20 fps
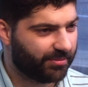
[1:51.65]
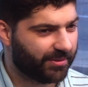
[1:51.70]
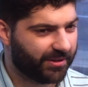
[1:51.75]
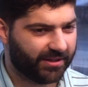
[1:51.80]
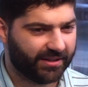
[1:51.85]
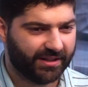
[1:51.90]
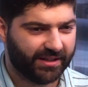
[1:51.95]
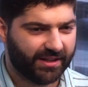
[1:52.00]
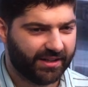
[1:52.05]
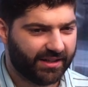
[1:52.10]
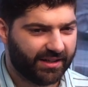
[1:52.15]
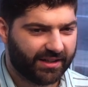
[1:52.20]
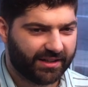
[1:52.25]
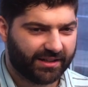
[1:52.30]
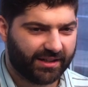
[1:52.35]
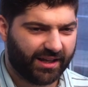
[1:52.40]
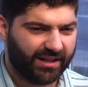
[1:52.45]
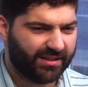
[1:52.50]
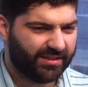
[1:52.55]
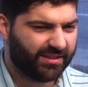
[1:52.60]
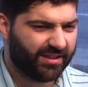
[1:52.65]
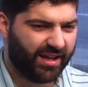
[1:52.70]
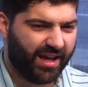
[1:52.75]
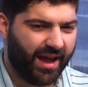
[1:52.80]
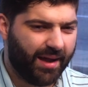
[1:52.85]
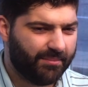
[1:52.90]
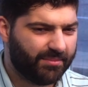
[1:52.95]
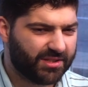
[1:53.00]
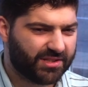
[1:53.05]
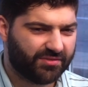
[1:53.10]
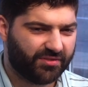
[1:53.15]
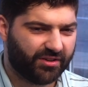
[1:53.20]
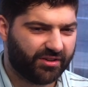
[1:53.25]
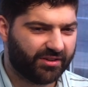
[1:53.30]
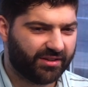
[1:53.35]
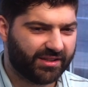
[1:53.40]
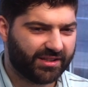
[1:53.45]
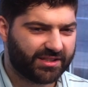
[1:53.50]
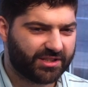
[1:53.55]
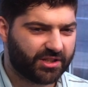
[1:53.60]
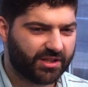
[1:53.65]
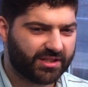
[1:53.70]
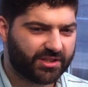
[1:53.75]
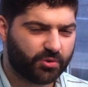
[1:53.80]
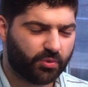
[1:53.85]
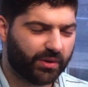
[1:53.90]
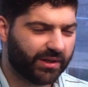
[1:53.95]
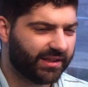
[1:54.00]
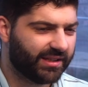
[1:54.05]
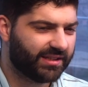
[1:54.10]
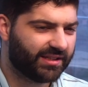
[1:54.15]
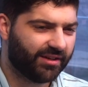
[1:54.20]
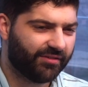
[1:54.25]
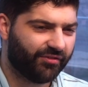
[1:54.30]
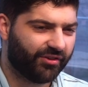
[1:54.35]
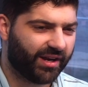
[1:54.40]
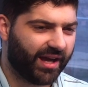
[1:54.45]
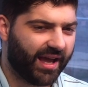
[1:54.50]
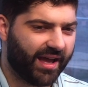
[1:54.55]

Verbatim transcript: But kind of the atmosphere, it's really different.